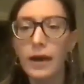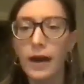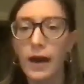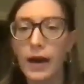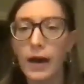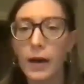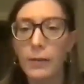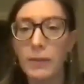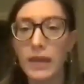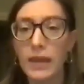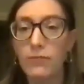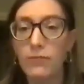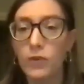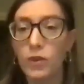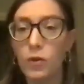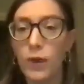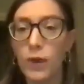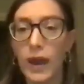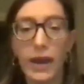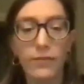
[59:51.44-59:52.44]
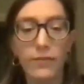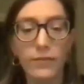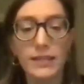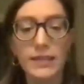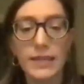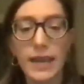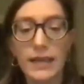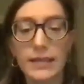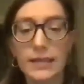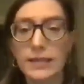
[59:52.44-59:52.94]
If you haven't
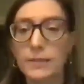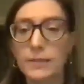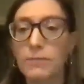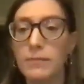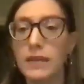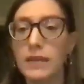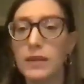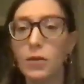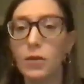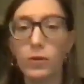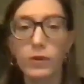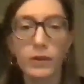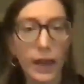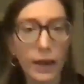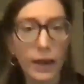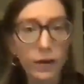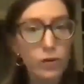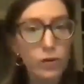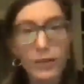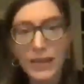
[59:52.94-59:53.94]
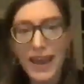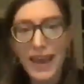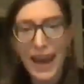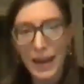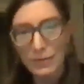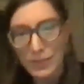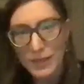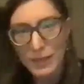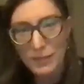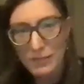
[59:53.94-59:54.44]
yet submitted your letter to the
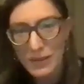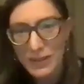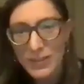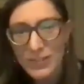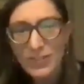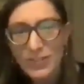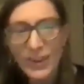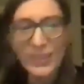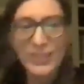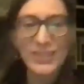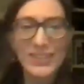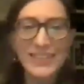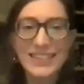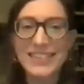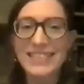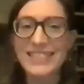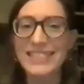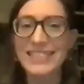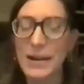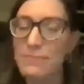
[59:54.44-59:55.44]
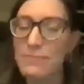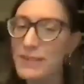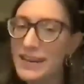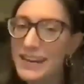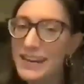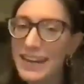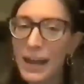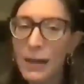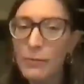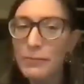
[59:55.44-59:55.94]
Adams administration to step in
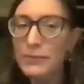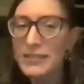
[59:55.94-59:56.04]
and help